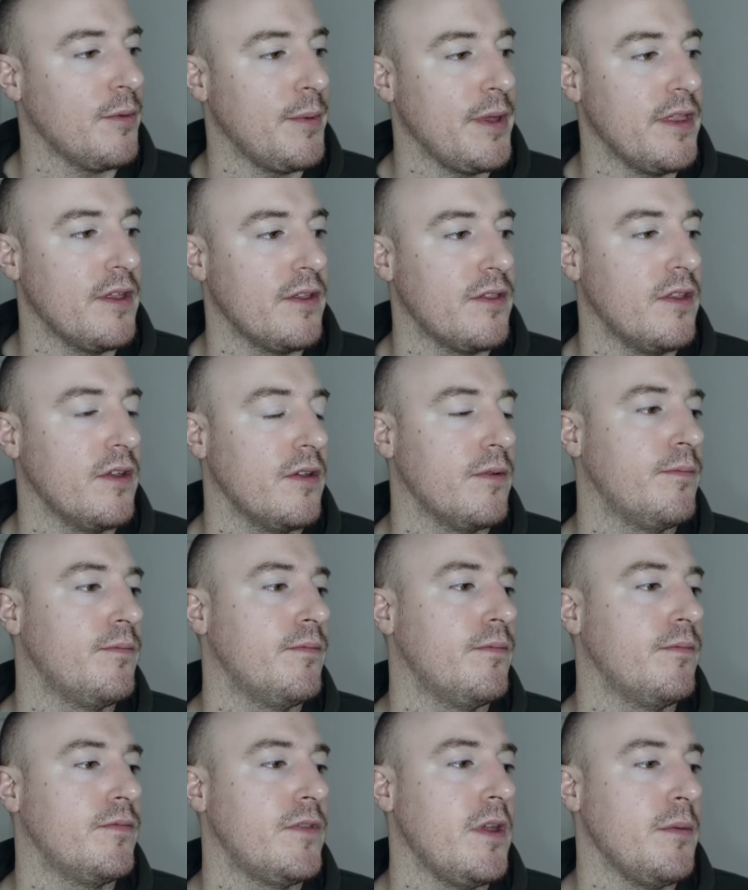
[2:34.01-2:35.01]
I mean, the
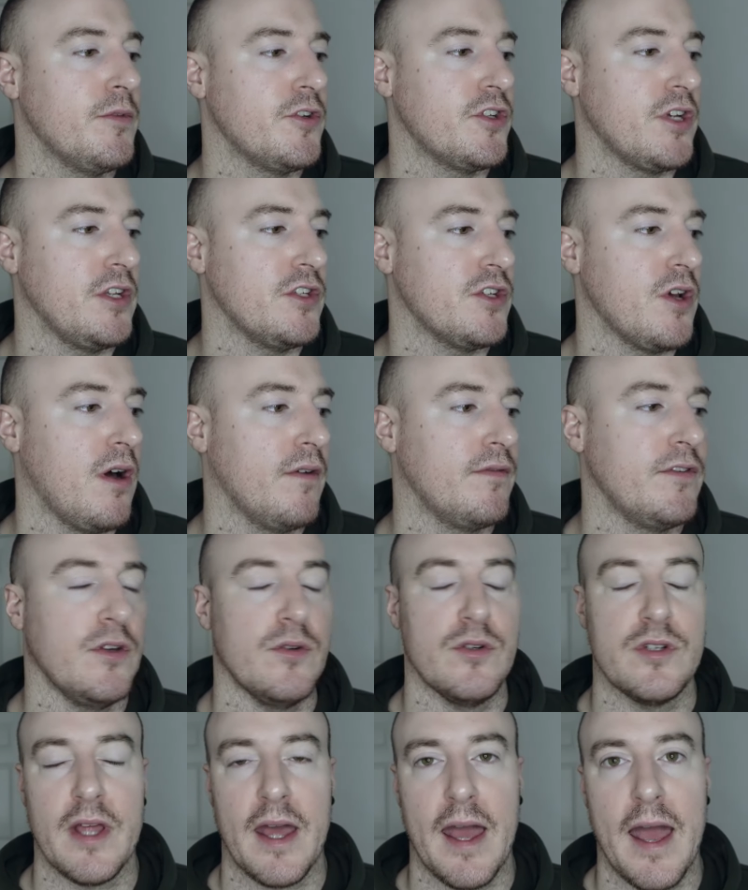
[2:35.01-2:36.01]
dip machines I've
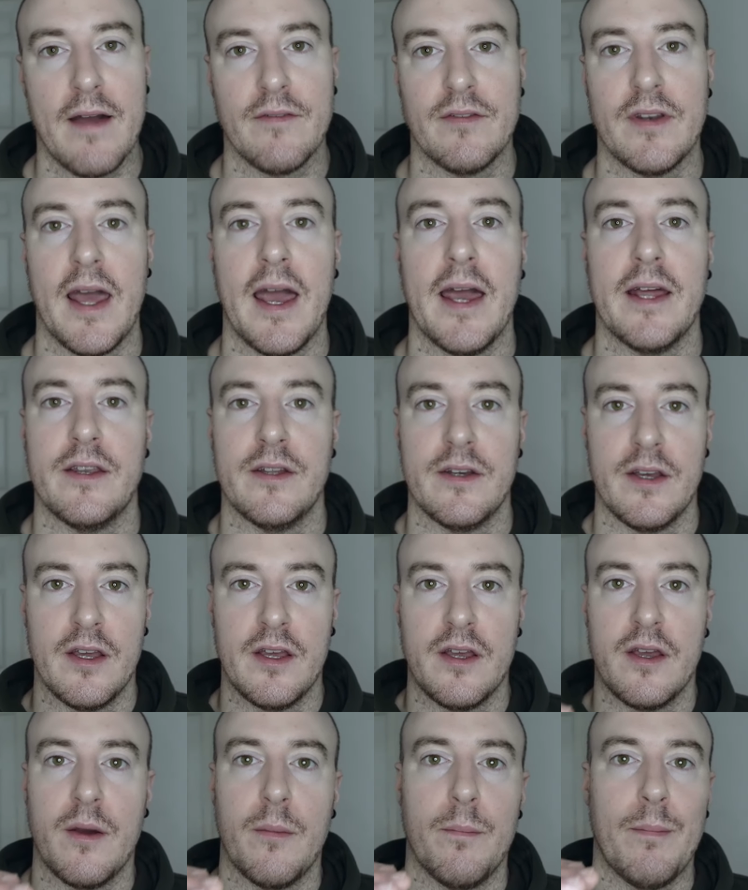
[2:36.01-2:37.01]
used haven't had
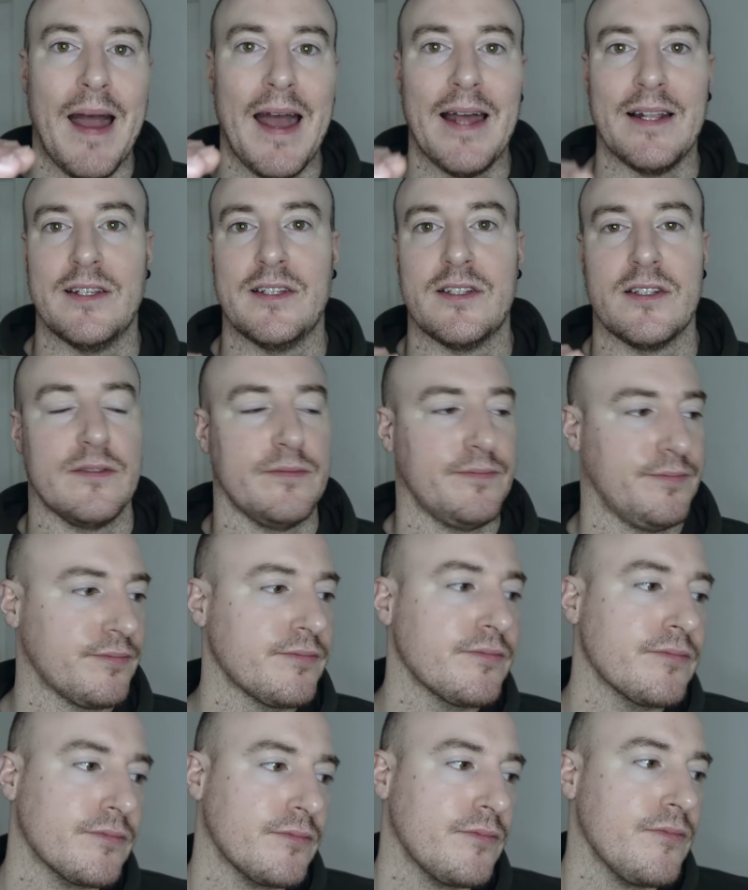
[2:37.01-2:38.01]
pads
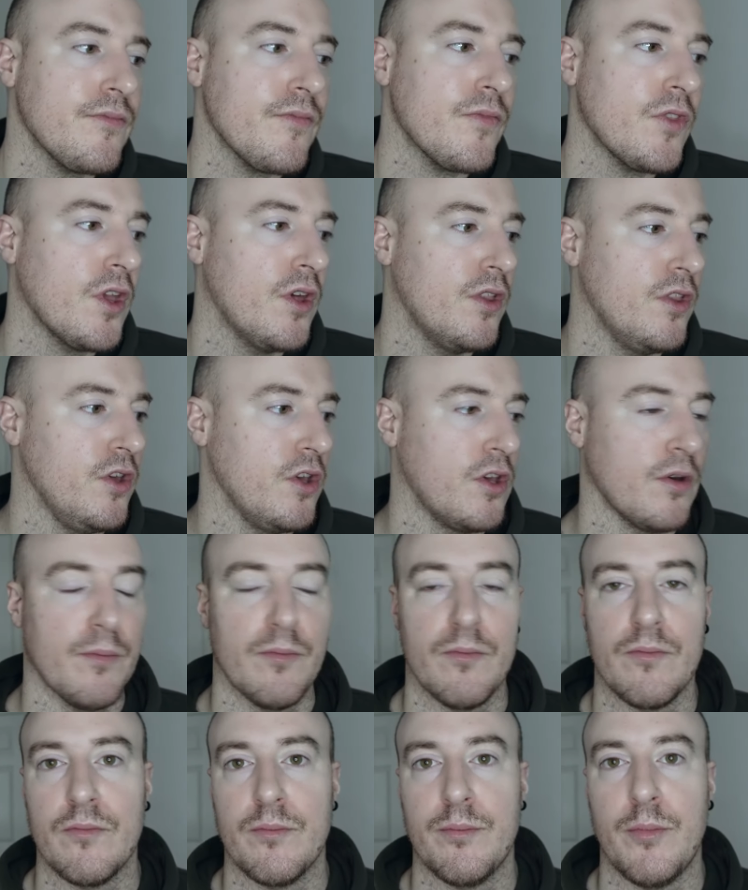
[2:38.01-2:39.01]
that you
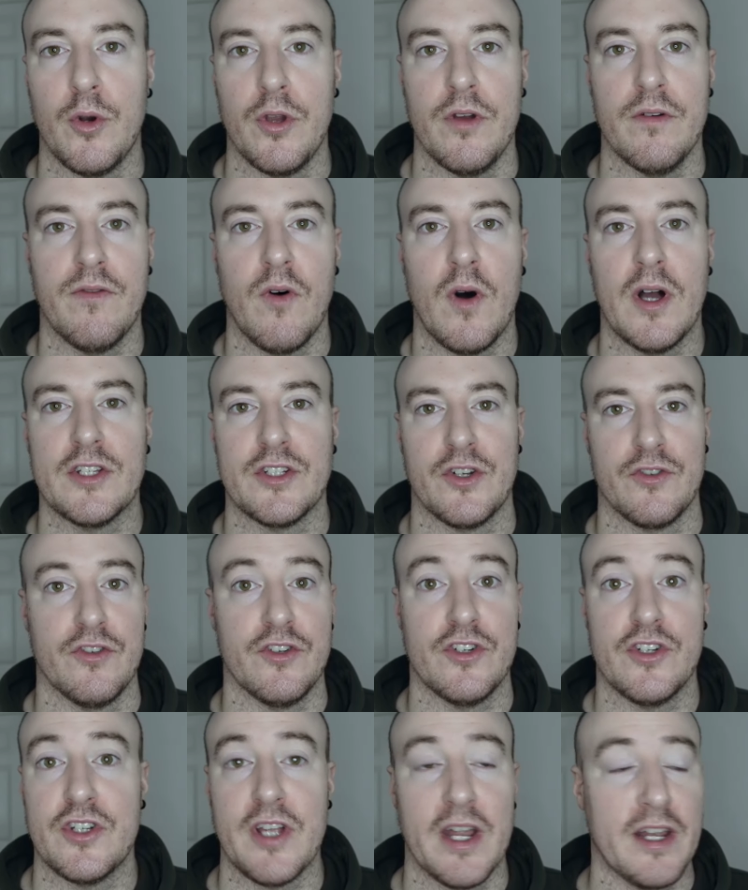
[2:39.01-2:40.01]
can put your thighs on.
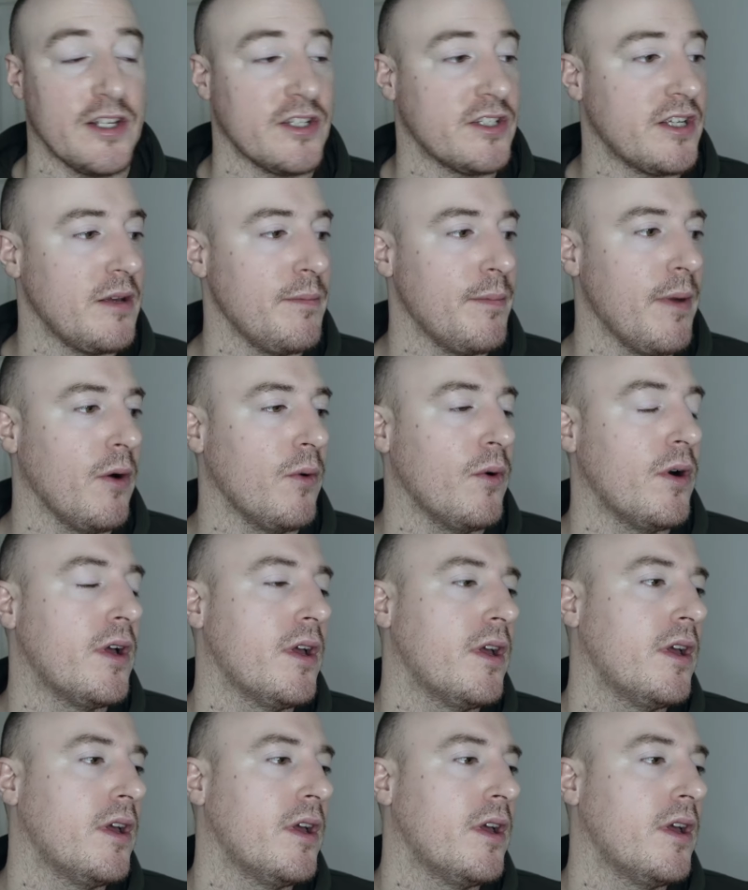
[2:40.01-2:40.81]
It's just had a seat belt.